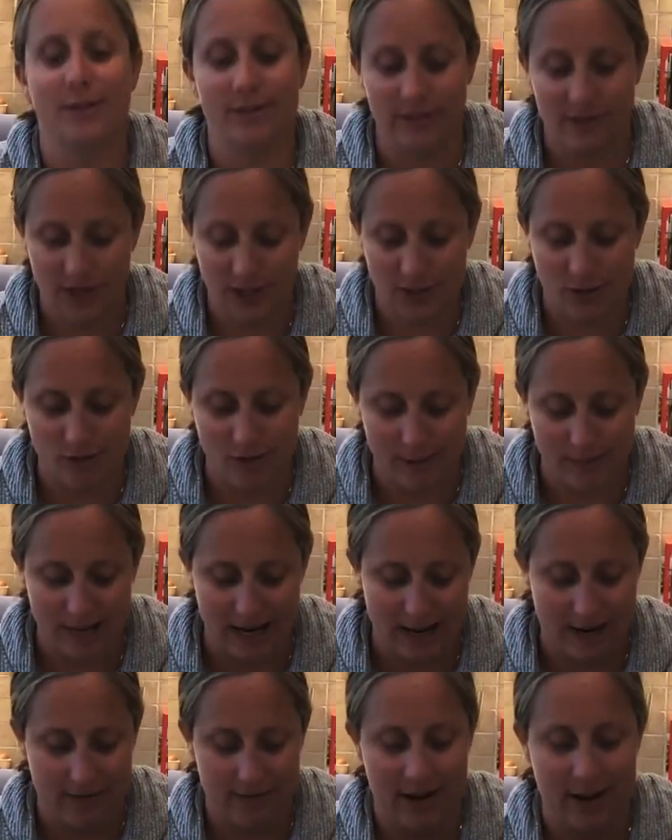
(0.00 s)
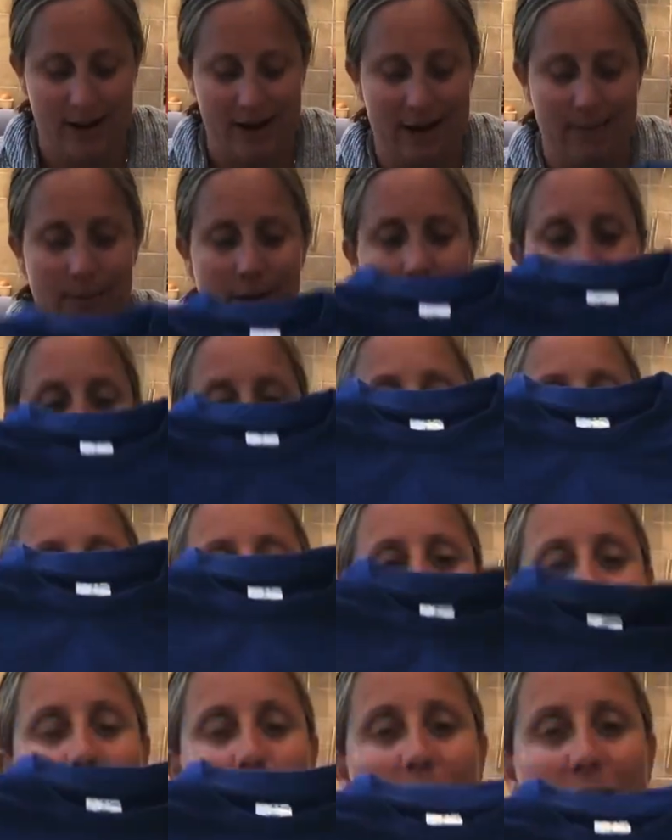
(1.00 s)
I've just grabbed it out of the ironing pile,
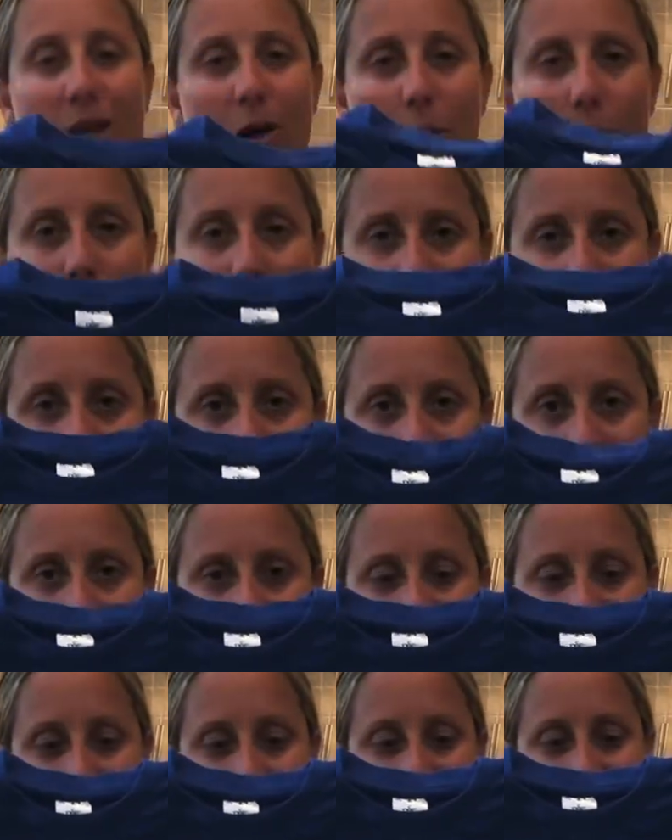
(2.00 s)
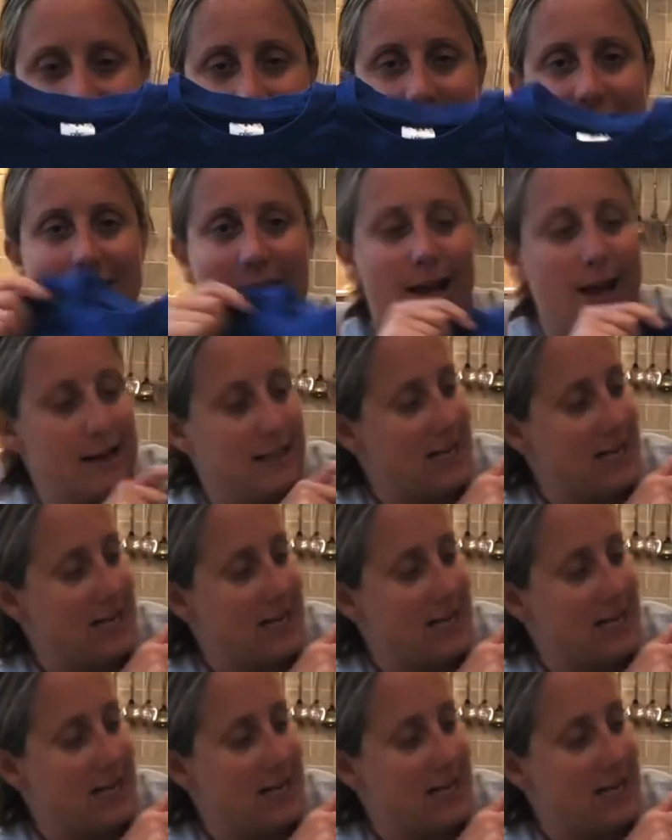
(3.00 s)
but we ordered one of these t-shirts,